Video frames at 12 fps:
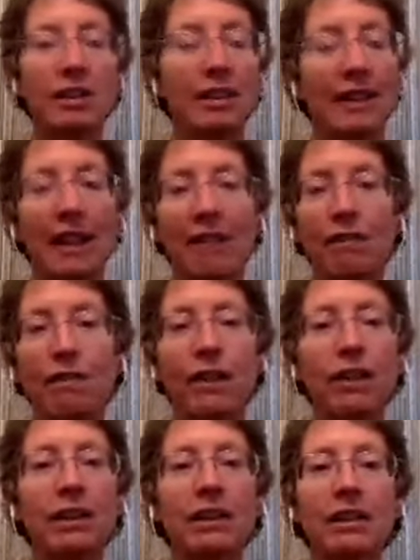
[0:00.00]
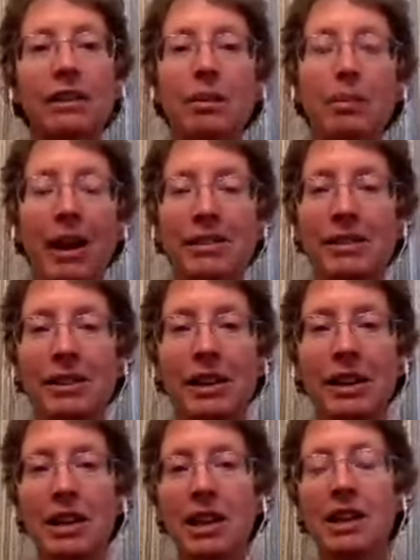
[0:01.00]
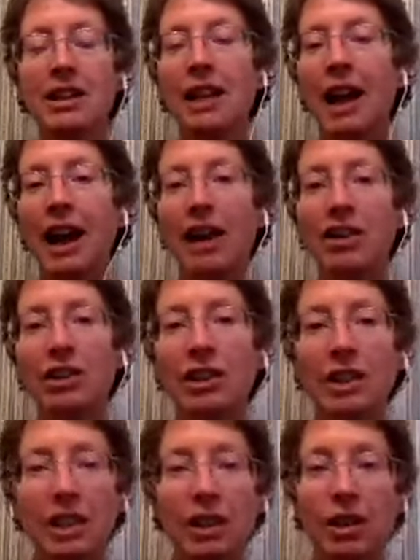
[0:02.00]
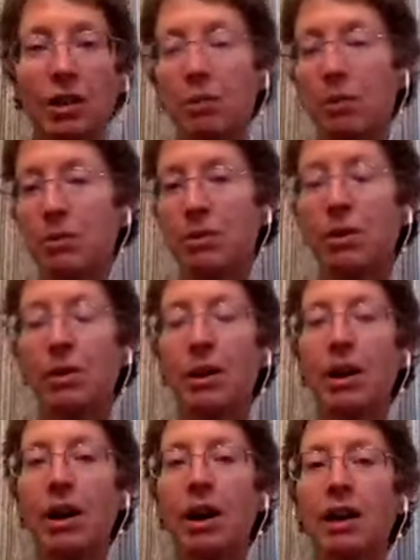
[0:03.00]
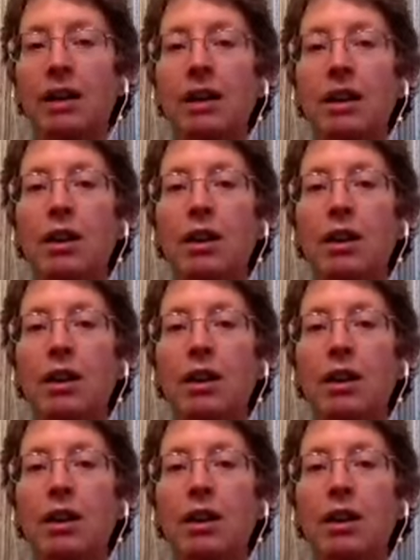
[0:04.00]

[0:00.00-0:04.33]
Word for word: And they had very little capacity to actually hear what was going on